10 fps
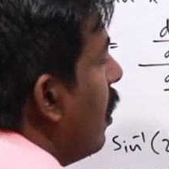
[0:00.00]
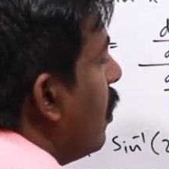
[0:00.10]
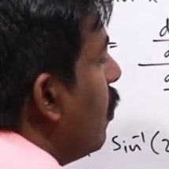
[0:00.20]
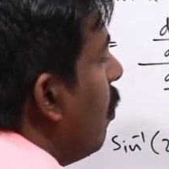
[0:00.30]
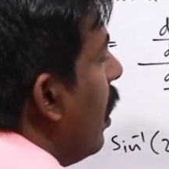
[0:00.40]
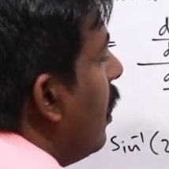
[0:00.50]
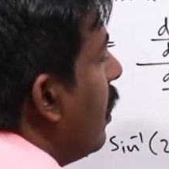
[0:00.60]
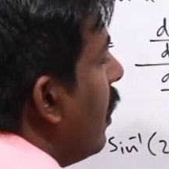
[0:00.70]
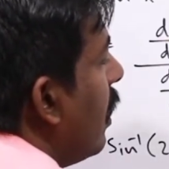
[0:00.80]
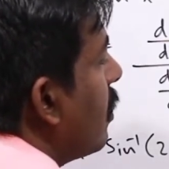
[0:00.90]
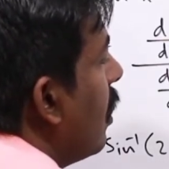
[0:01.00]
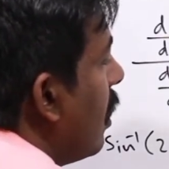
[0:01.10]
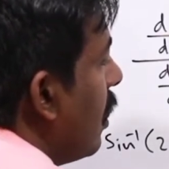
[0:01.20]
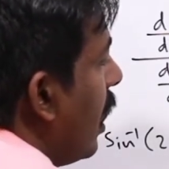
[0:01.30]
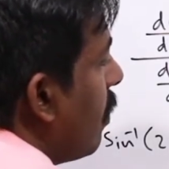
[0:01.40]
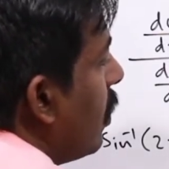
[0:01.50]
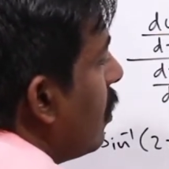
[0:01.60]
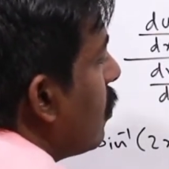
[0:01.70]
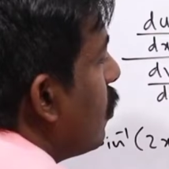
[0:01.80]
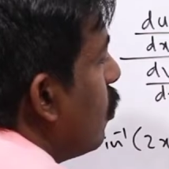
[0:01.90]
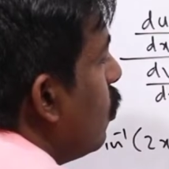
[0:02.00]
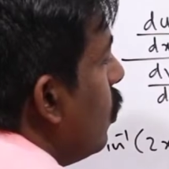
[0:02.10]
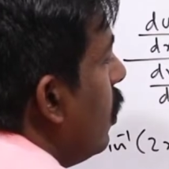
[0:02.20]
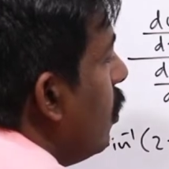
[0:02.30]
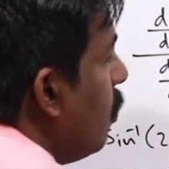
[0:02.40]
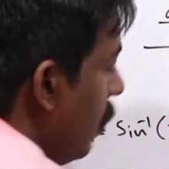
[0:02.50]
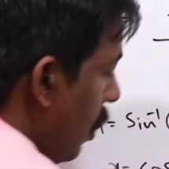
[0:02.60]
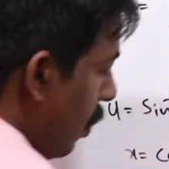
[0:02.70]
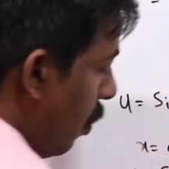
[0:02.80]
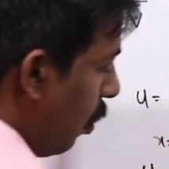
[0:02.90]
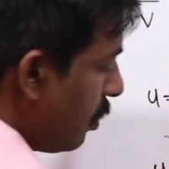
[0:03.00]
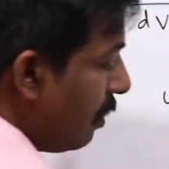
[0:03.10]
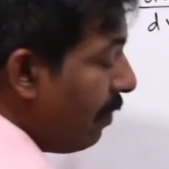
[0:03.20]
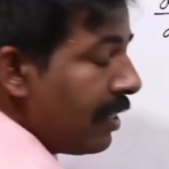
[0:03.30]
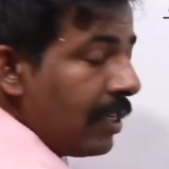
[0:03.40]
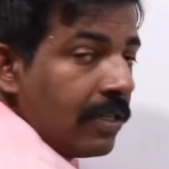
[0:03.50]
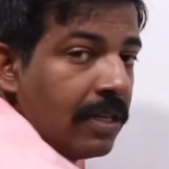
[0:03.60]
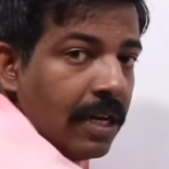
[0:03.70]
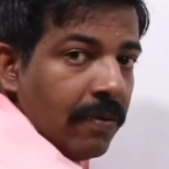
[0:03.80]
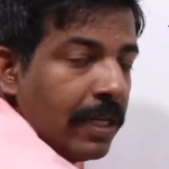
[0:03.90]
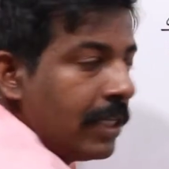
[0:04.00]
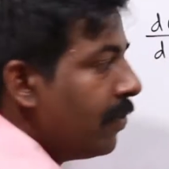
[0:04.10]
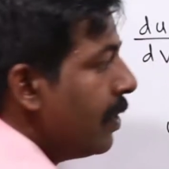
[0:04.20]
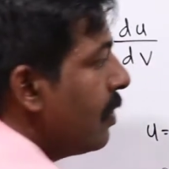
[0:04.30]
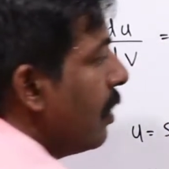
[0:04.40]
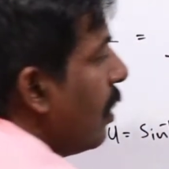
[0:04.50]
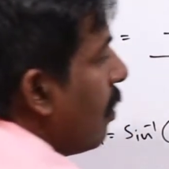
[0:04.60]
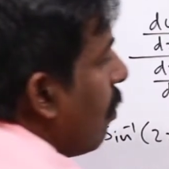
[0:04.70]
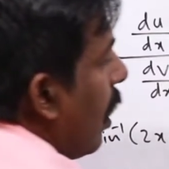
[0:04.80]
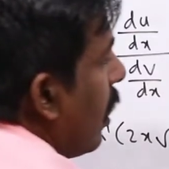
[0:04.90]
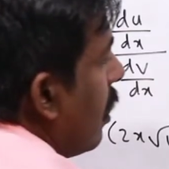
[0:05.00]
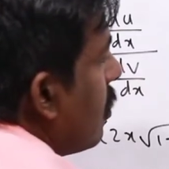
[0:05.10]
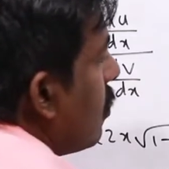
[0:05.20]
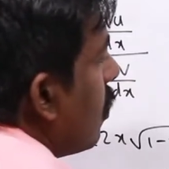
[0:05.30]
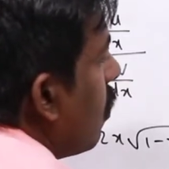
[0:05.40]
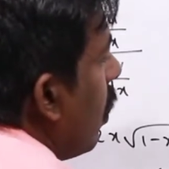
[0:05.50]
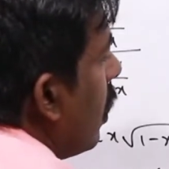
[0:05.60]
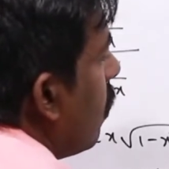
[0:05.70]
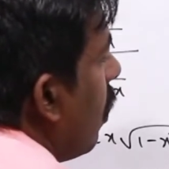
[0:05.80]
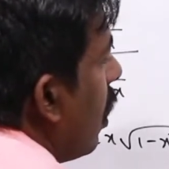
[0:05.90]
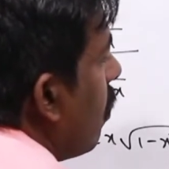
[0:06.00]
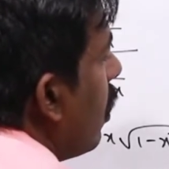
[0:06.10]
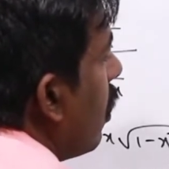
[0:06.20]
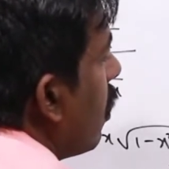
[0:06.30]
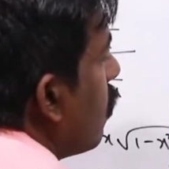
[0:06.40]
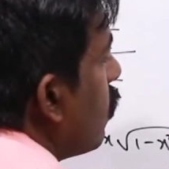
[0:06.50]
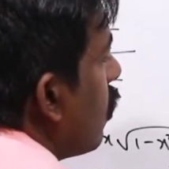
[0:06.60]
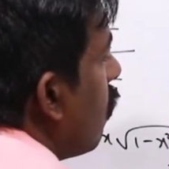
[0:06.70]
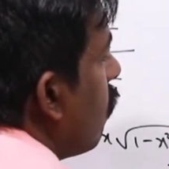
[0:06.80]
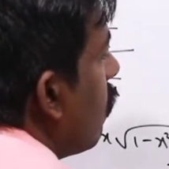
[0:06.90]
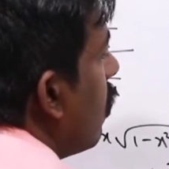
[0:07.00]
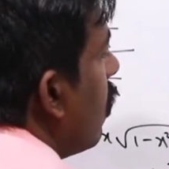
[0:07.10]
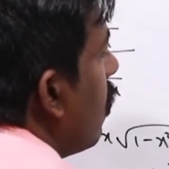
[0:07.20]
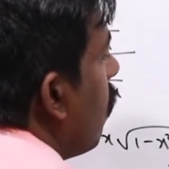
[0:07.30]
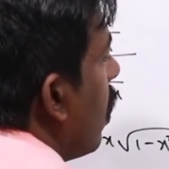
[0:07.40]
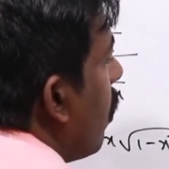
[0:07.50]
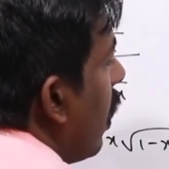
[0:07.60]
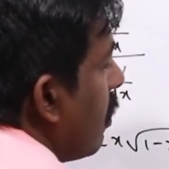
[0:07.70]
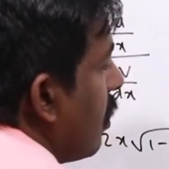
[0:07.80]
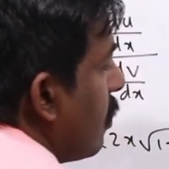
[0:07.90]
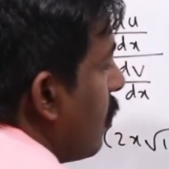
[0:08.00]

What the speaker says: du by dx. That means 2 into cos inverse x derivative is minus 1 divided by root of 1 minus x